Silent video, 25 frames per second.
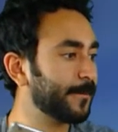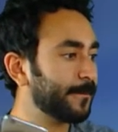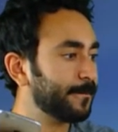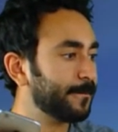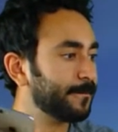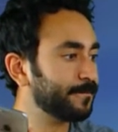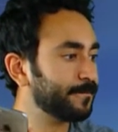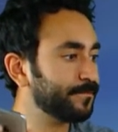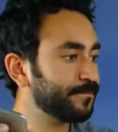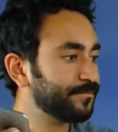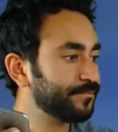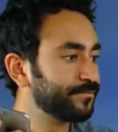
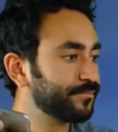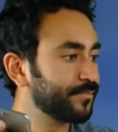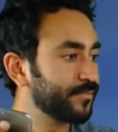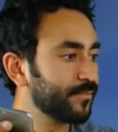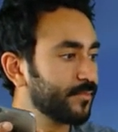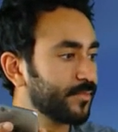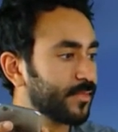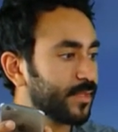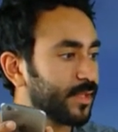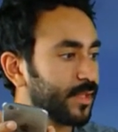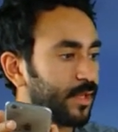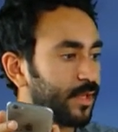
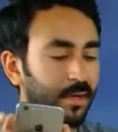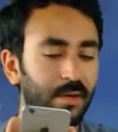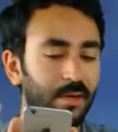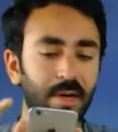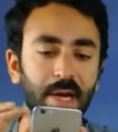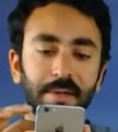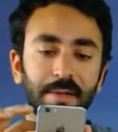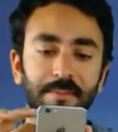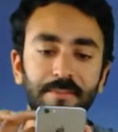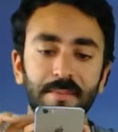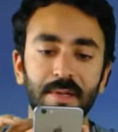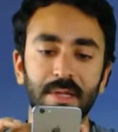
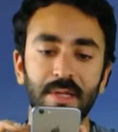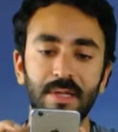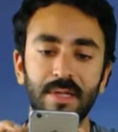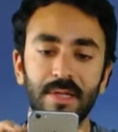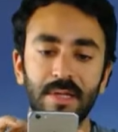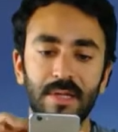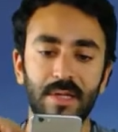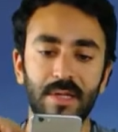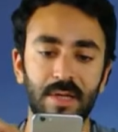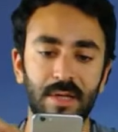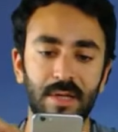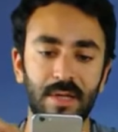All right,
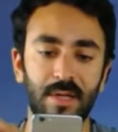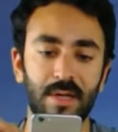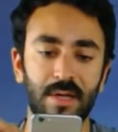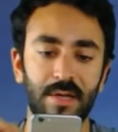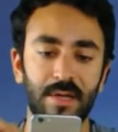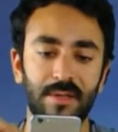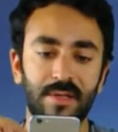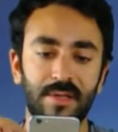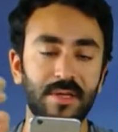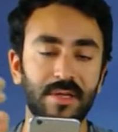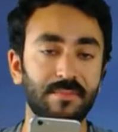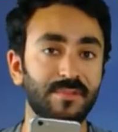
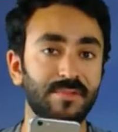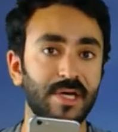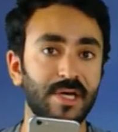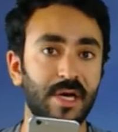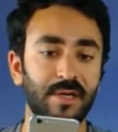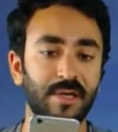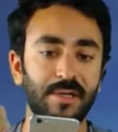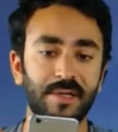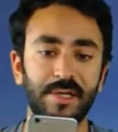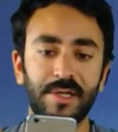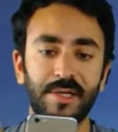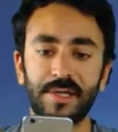I think
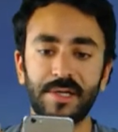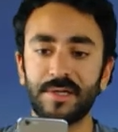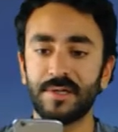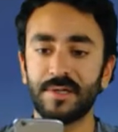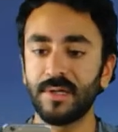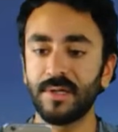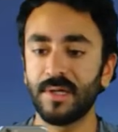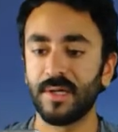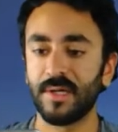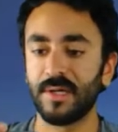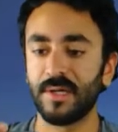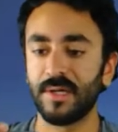I'm done
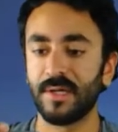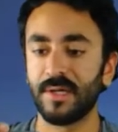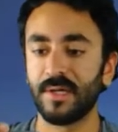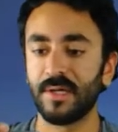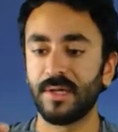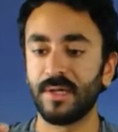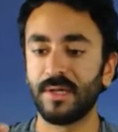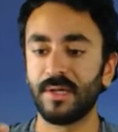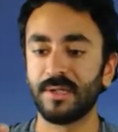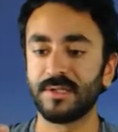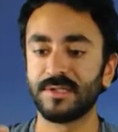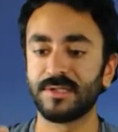here,
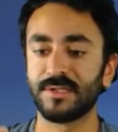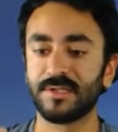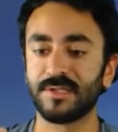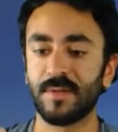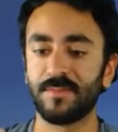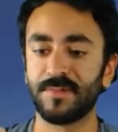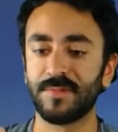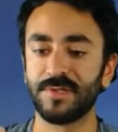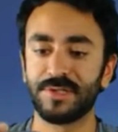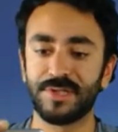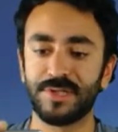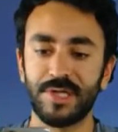and
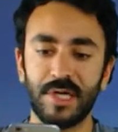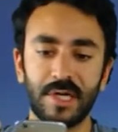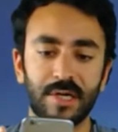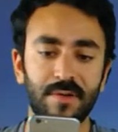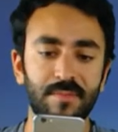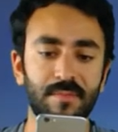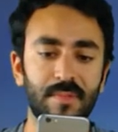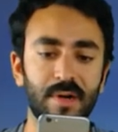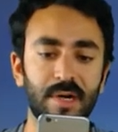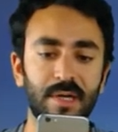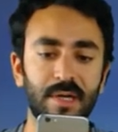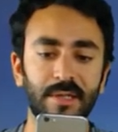let's stop the
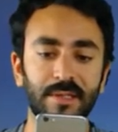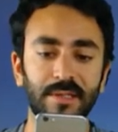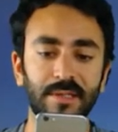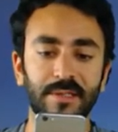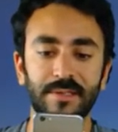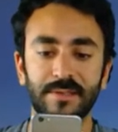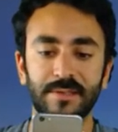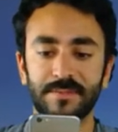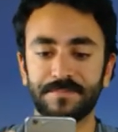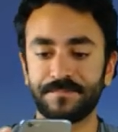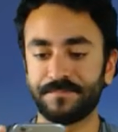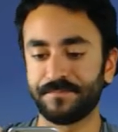check
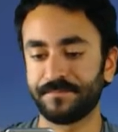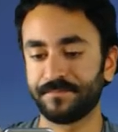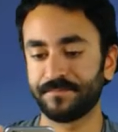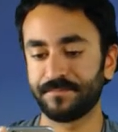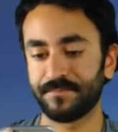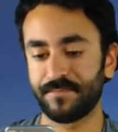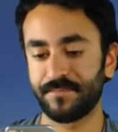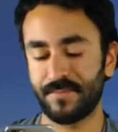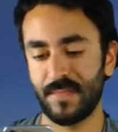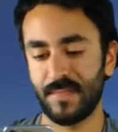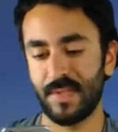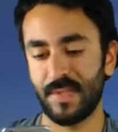mark.
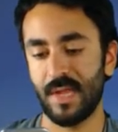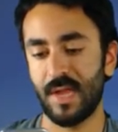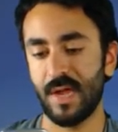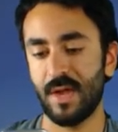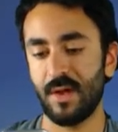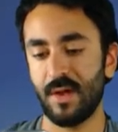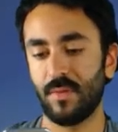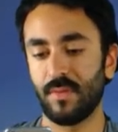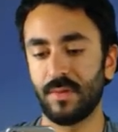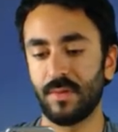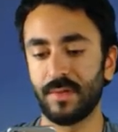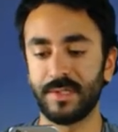
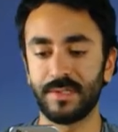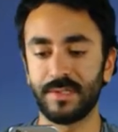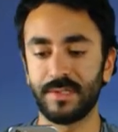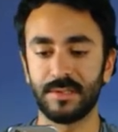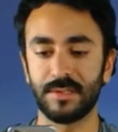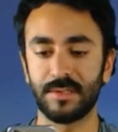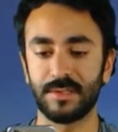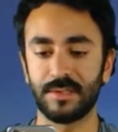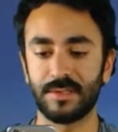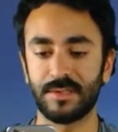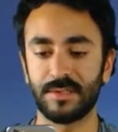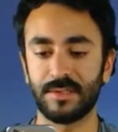Now,
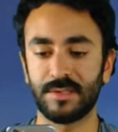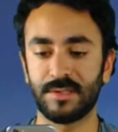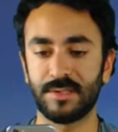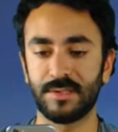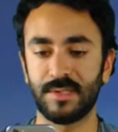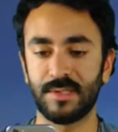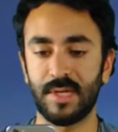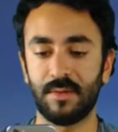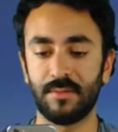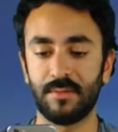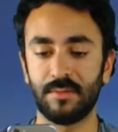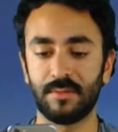what
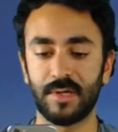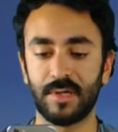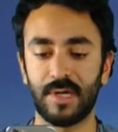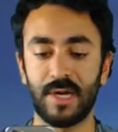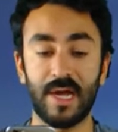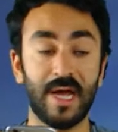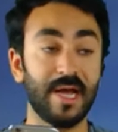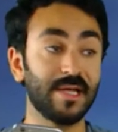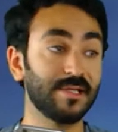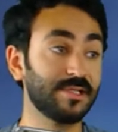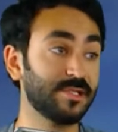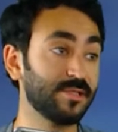else? Now
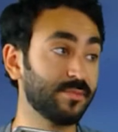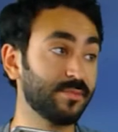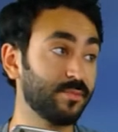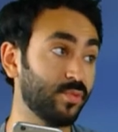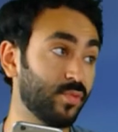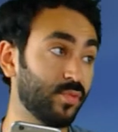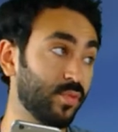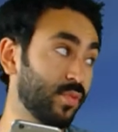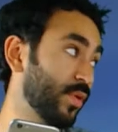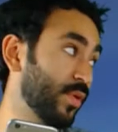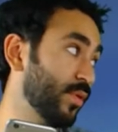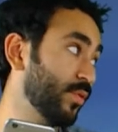I'm gonna add
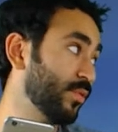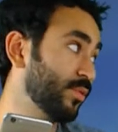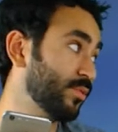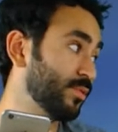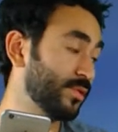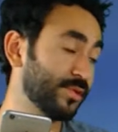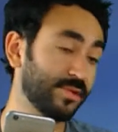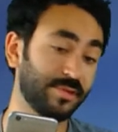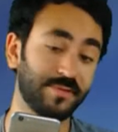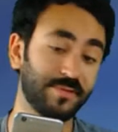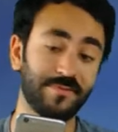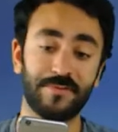some
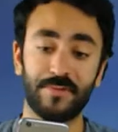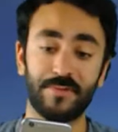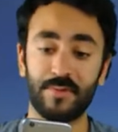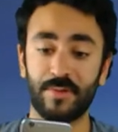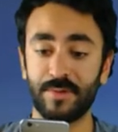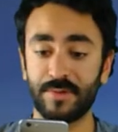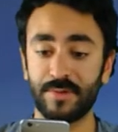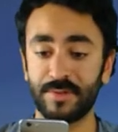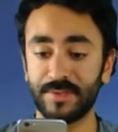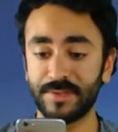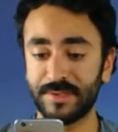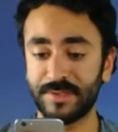quotes,
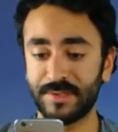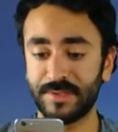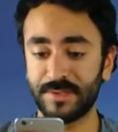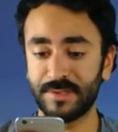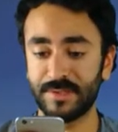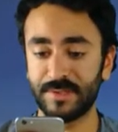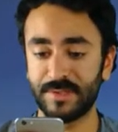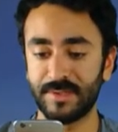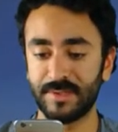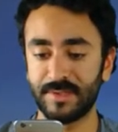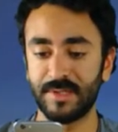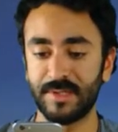of
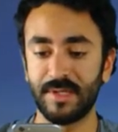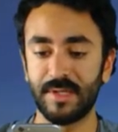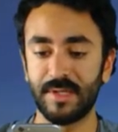course.